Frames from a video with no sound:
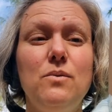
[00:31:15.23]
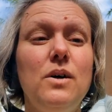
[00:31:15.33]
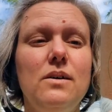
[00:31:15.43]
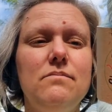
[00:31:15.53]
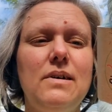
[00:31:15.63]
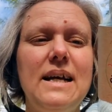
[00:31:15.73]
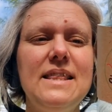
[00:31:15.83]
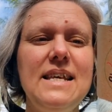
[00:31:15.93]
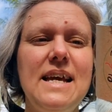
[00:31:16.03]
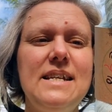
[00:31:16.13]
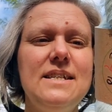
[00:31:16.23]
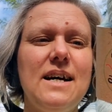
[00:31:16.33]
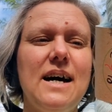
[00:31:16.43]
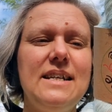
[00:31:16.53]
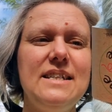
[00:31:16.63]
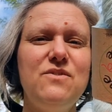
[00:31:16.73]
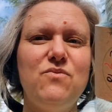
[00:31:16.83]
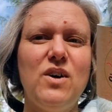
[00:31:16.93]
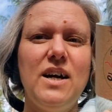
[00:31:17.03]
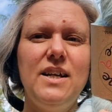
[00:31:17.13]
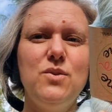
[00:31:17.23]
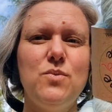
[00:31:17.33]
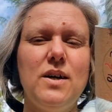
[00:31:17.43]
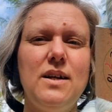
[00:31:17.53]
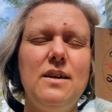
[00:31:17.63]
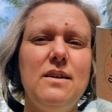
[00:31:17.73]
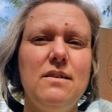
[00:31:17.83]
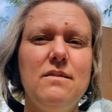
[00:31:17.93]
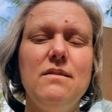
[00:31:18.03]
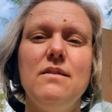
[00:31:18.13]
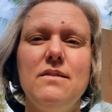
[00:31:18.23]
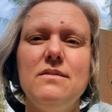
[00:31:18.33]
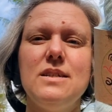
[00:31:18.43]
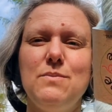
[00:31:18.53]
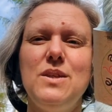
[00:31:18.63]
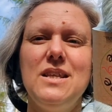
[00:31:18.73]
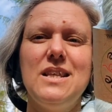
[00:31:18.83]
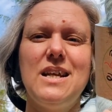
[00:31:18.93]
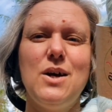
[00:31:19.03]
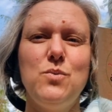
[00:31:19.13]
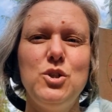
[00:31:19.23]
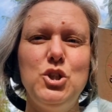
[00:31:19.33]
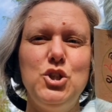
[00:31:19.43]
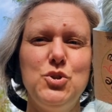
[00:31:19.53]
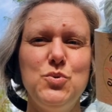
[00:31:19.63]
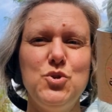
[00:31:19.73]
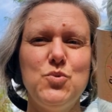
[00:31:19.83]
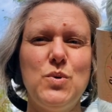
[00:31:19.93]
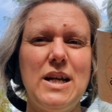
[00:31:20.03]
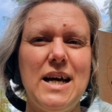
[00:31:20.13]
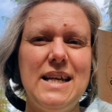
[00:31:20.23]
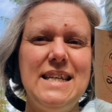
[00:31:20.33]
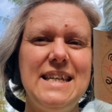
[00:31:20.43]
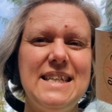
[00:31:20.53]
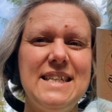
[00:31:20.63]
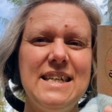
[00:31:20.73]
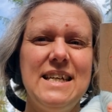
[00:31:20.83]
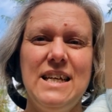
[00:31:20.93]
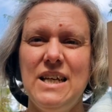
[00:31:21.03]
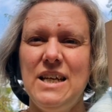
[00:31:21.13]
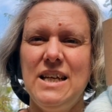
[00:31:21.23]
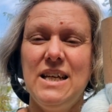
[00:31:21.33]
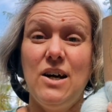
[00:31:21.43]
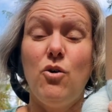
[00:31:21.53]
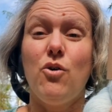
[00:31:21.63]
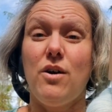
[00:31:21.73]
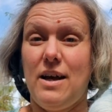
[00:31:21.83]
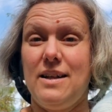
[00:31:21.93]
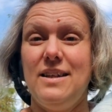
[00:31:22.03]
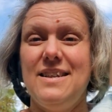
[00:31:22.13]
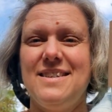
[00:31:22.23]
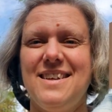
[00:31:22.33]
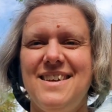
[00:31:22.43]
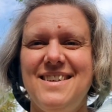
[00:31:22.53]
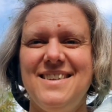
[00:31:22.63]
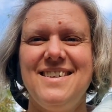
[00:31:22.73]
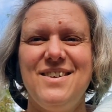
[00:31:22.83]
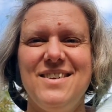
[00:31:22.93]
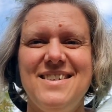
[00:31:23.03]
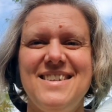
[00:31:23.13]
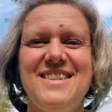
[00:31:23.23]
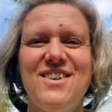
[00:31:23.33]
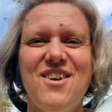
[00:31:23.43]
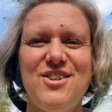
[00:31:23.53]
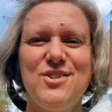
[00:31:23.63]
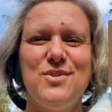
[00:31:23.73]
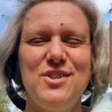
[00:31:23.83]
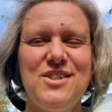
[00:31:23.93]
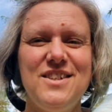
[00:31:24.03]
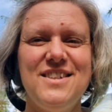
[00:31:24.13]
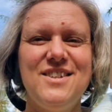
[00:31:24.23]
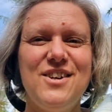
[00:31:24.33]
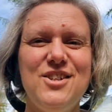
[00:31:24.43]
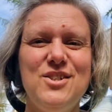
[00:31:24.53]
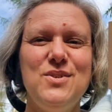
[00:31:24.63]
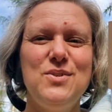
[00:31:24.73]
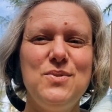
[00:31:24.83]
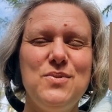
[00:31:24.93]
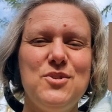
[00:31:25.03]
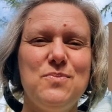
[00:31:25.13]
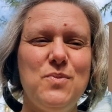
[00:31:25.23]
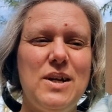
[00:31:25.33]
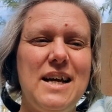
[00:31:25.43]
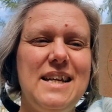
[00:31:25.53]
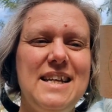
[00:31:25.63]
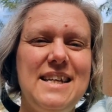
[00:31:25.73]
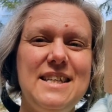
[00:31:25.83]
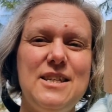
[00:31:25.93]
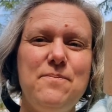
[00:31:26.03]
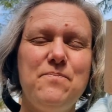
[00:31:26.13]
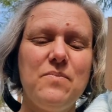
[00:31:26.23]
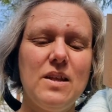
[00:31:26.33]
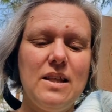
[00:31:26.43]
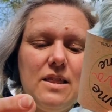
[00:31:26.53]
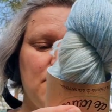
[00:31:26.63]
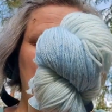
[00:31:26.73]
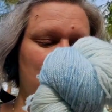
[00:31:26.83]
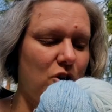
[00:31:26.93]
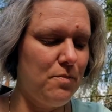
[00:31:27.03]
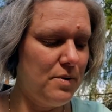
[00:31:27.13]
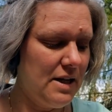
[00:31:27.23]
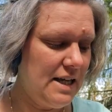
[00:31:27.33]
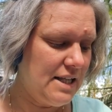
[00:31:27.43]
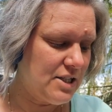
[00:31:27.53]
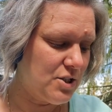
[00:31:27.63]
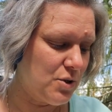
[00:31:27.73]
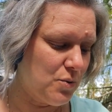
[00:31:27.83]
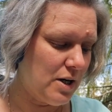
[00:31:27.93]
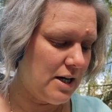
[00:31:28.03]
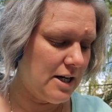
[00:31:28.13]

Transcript: well, at the end, I did find one, something that I will use when I knit, or at least start to use when I knit the top. So